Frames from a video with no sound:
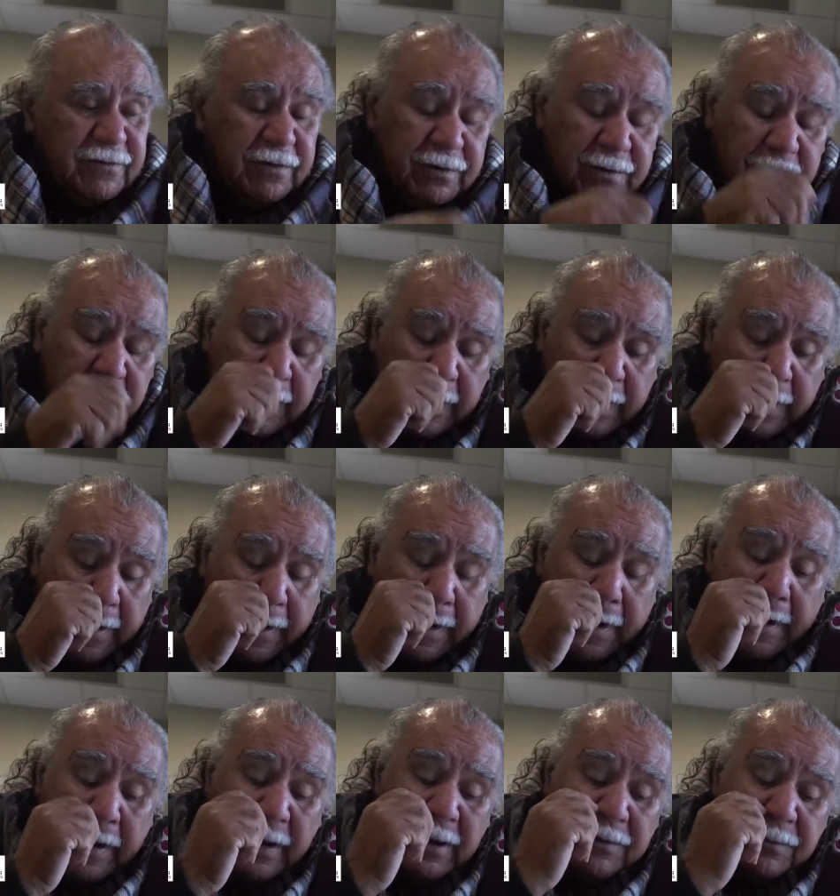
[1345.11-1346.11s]
And,
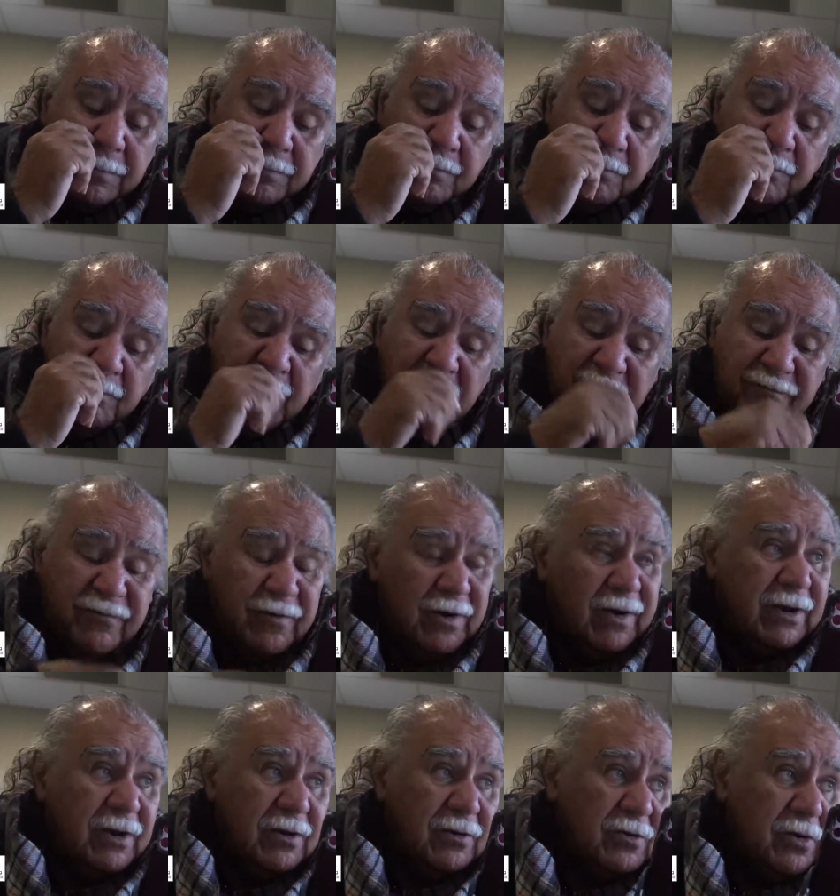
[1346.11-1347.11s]
and my
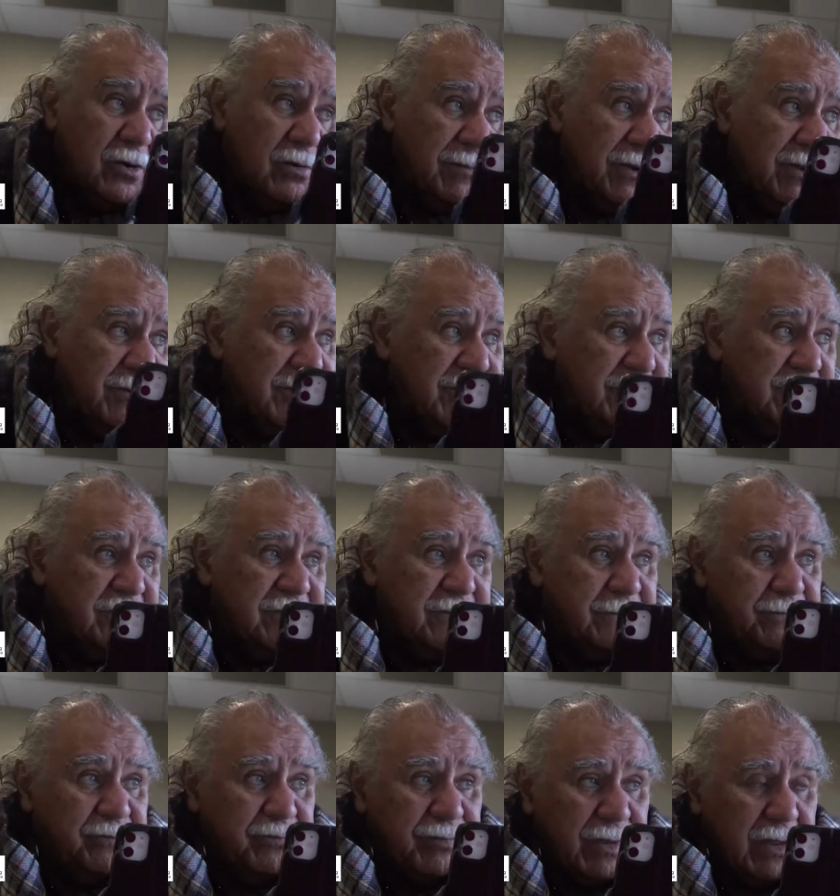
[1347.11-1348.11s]
final comment is,
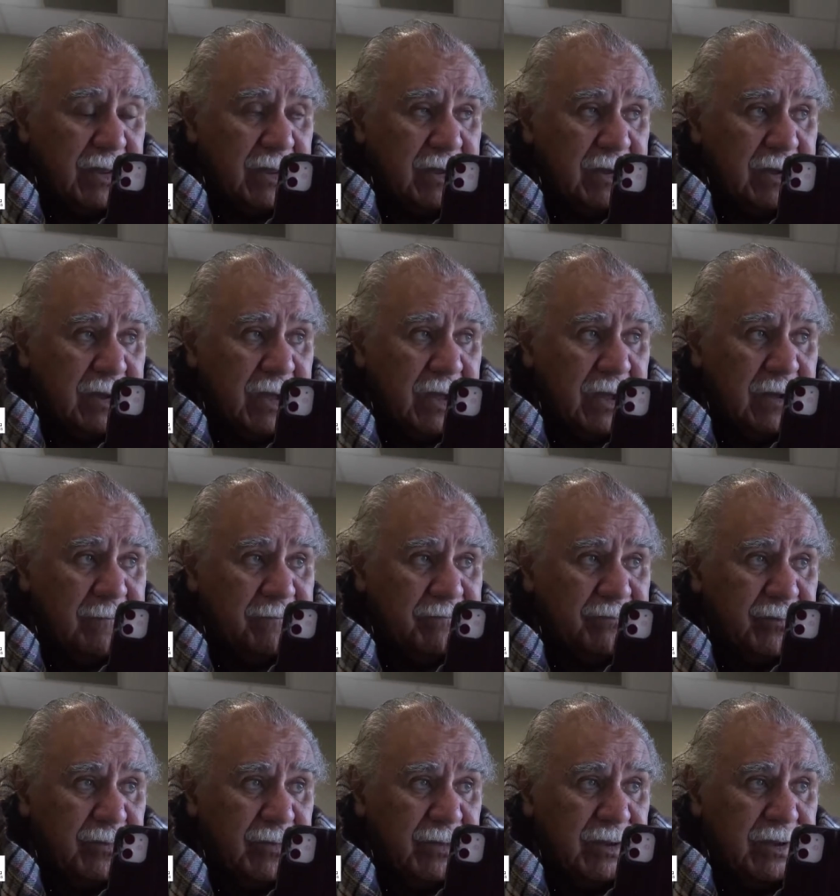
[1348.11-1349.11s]

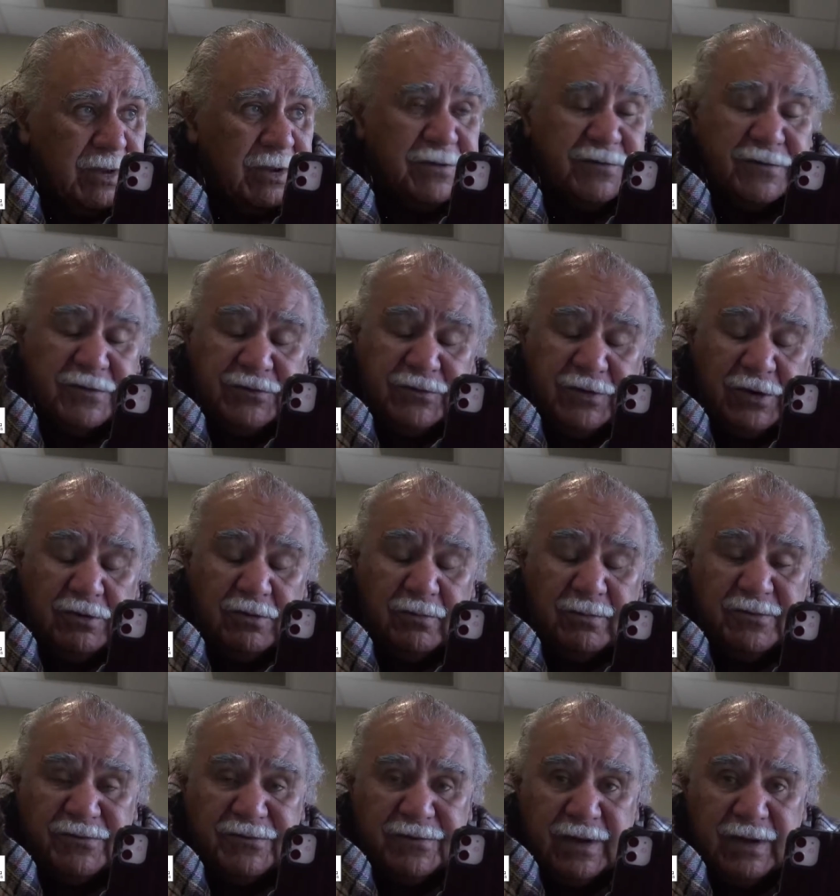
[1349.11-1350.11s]
um, it is a
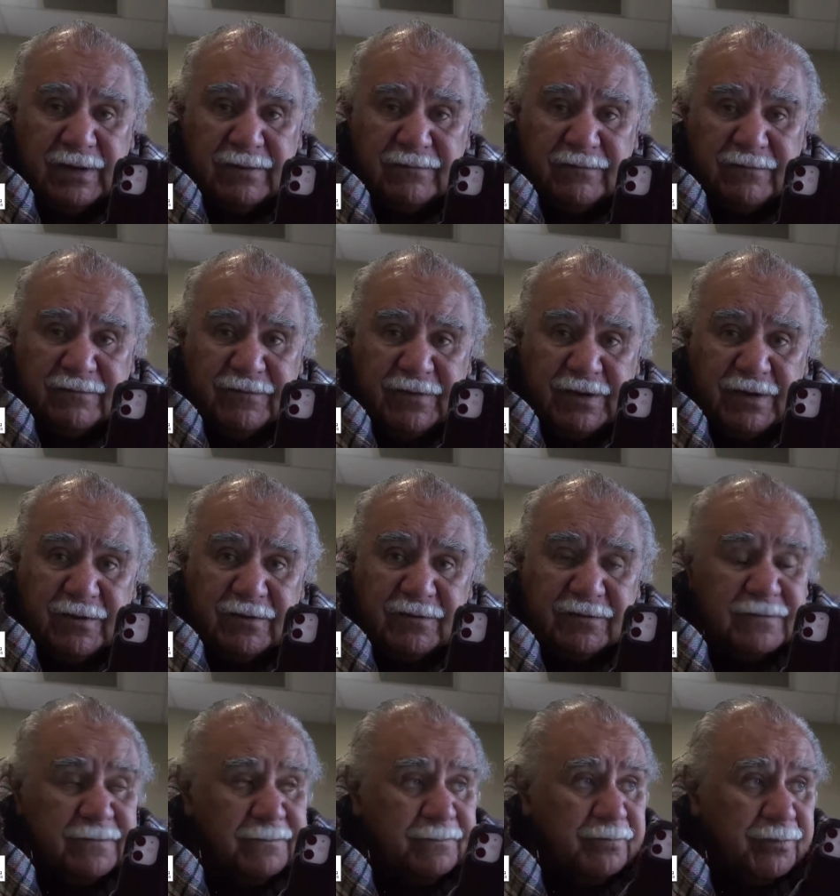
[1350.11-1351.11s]
terrible state of
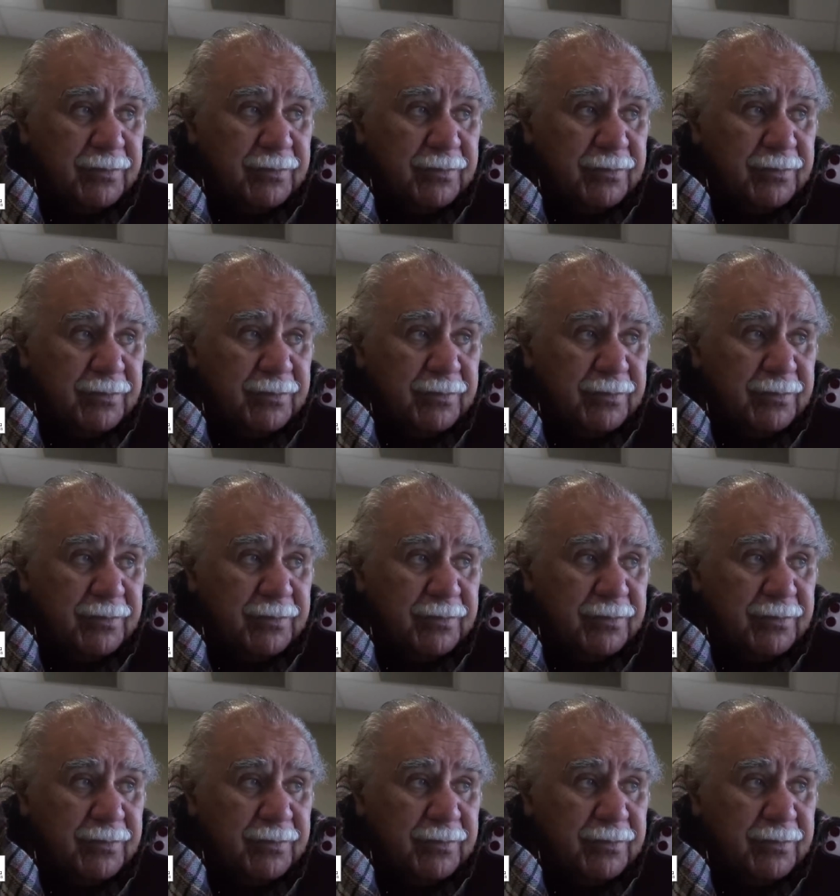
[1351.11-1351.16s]
affairs